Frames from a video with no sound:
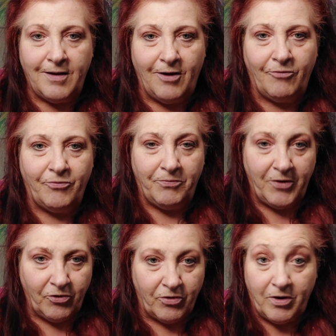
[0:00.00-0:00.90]
out from
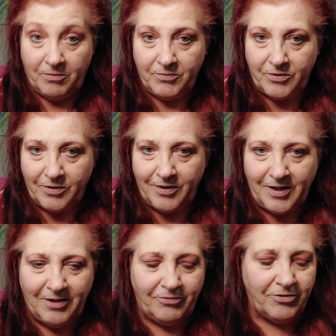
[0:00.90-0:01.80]
there comes the
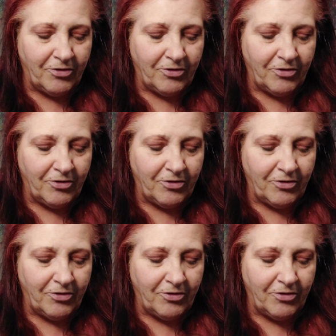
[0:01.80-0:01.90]
leaves.